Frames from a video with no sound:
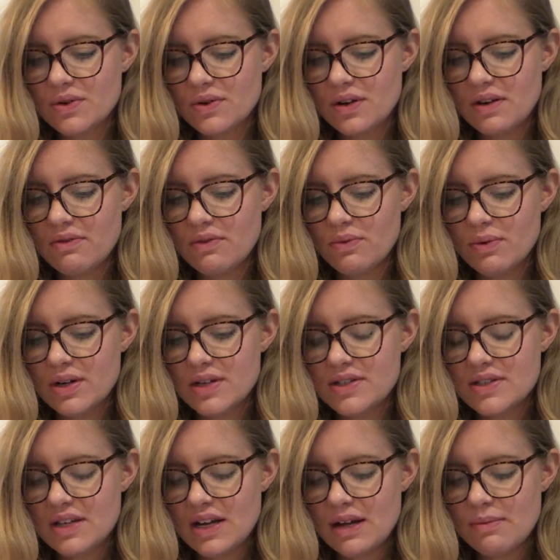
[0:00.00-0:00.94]
or even what
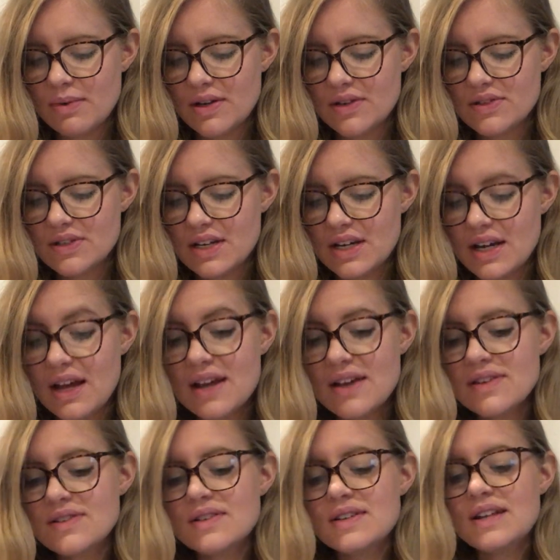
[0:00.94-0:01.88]
his name is.
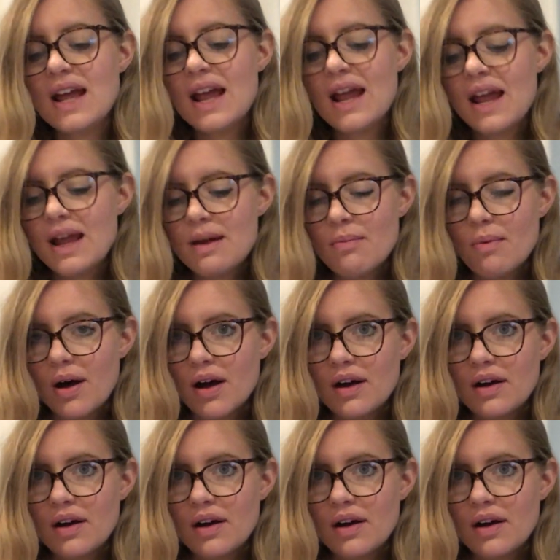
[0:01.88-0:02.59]
His name!